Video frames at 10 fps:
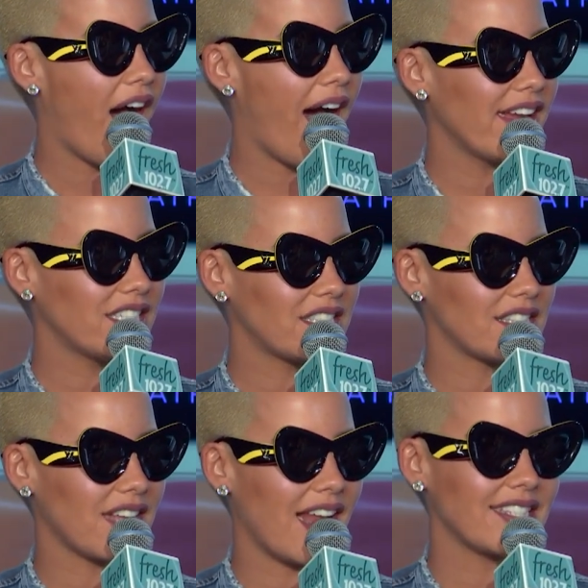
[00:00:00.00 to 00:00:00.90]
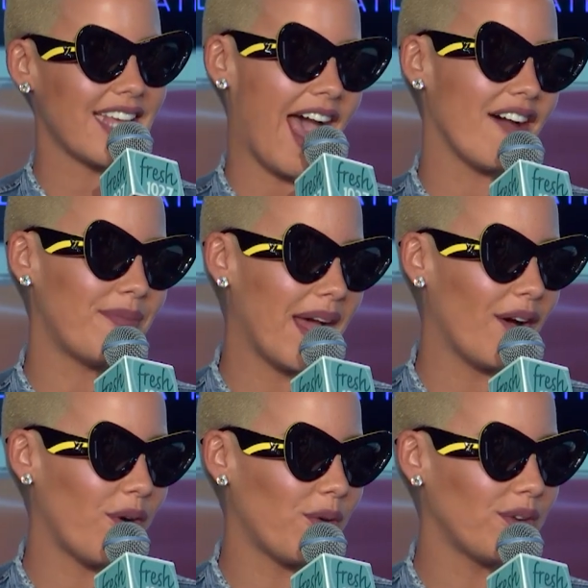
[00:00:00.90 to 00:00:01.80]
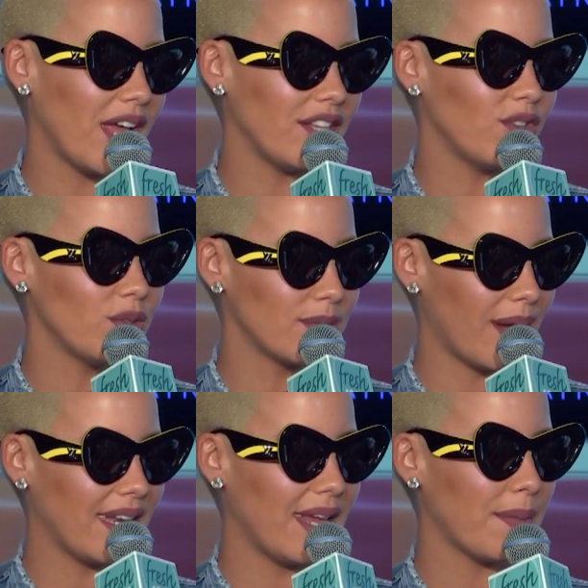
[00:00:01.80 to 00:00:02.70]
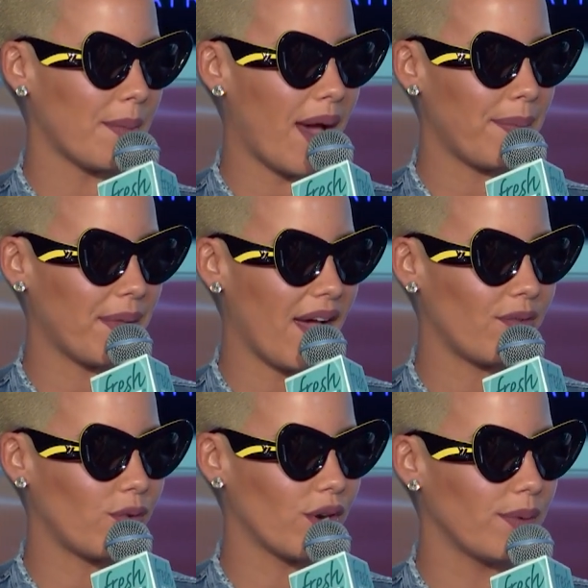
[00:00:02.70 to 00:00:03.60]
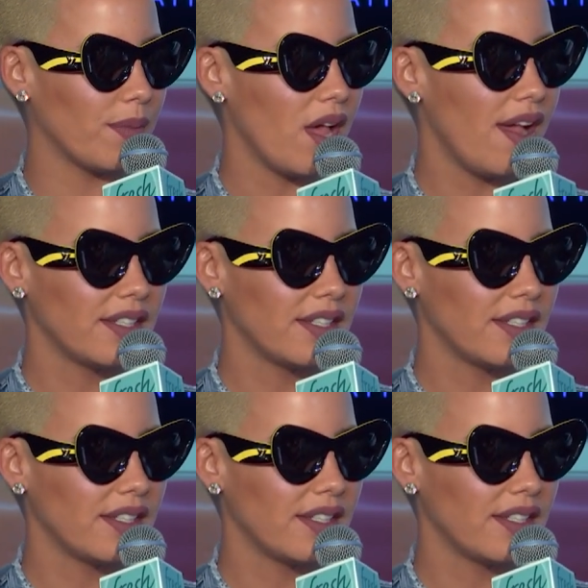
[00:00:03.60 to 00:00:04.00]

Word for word: I just decided to have my own and use my name and my platform